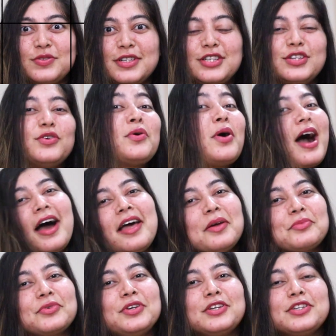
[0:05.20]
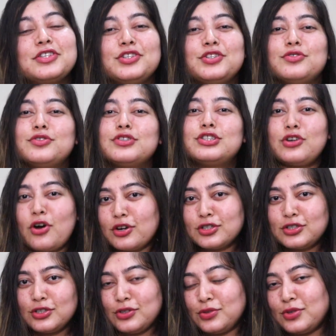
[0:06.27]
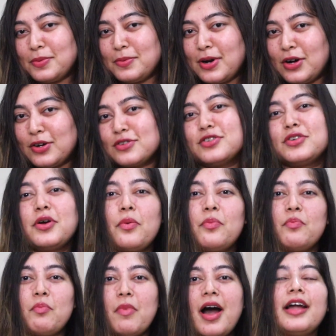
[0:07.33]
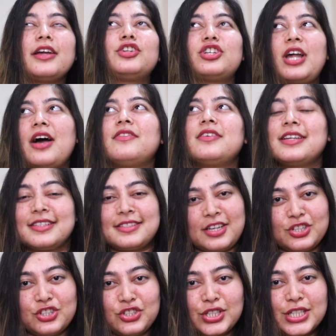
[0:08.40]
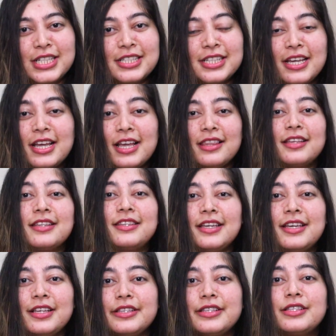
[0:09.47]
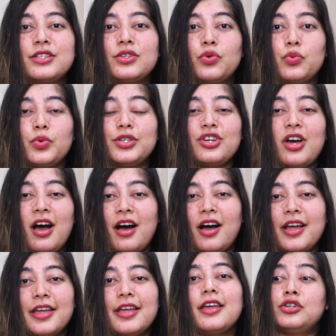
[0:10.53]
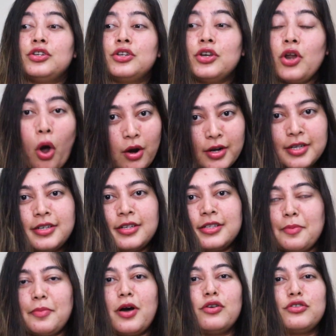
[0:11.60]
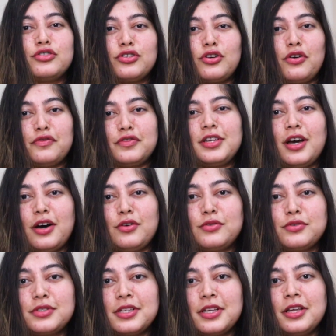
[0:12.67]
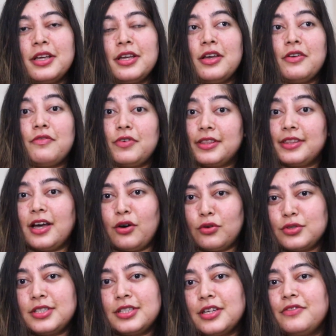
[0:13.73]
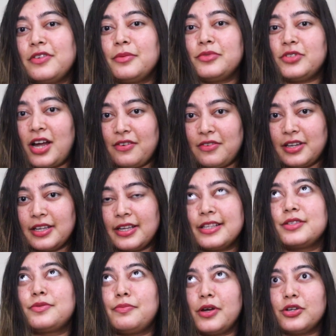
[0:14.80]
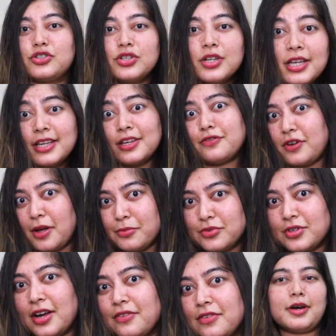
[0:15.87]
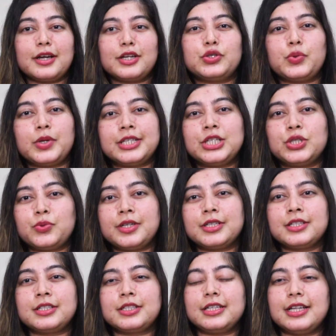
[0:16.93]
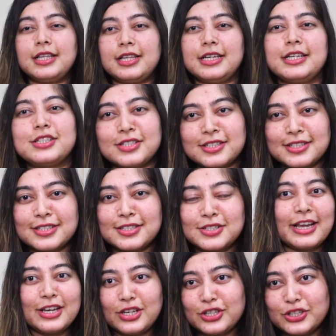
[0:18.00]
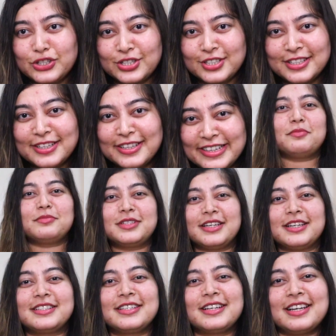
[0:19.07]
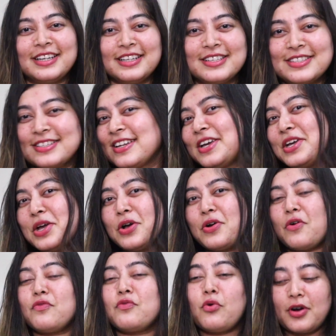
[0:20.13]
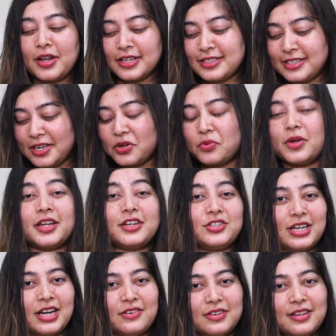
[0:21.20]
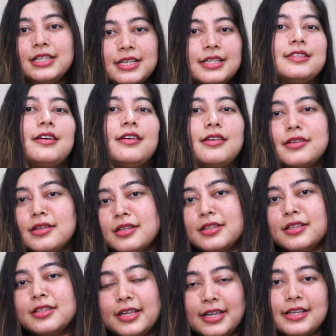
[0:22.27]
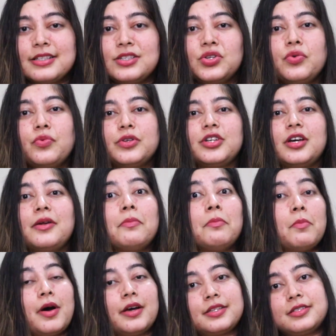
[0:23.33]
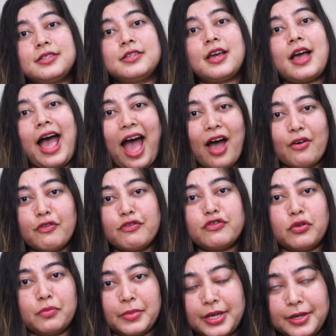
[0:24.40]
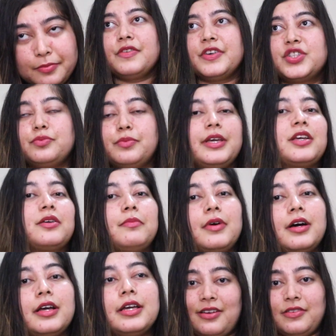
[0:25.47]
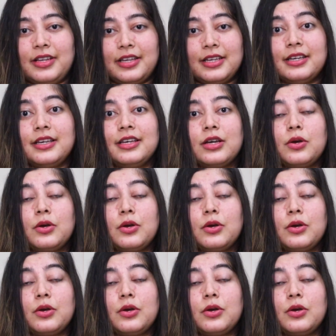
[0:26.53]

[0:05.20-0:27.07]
video I am going to talk to you about my travel essentials, the things which I not step out of the house without if I'm traveling, especially if I'm traveling. My 2023 latest edition updated list of what I take when I travel. These are the things which are a must have for me, which make my traveling